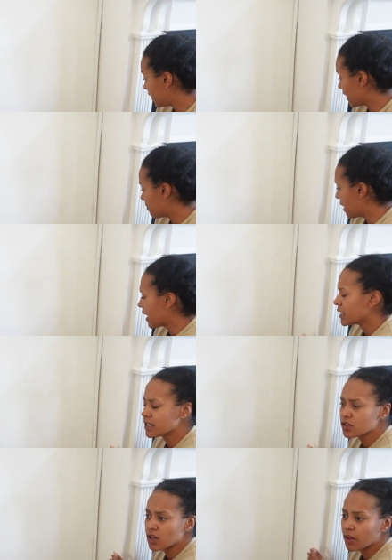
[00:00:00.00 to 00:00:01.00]
And I'm not gonna
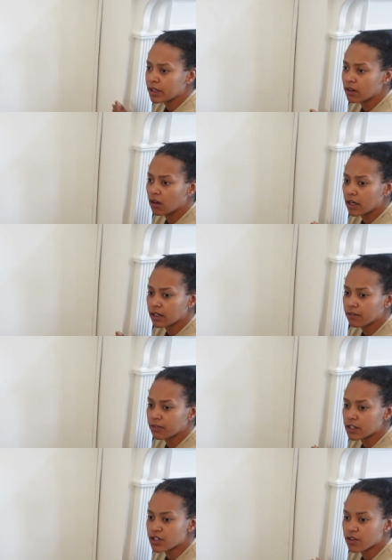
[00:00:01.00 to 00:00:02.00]
install it
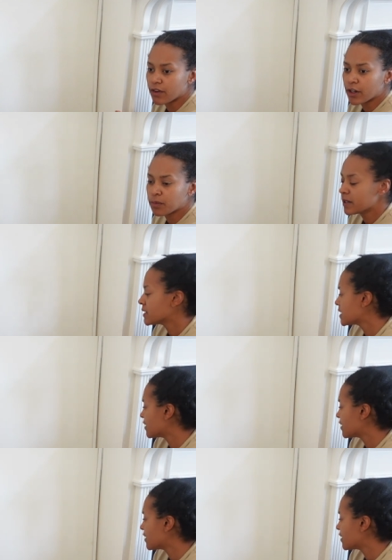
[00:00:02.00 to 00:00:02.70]
flush in the fireplace because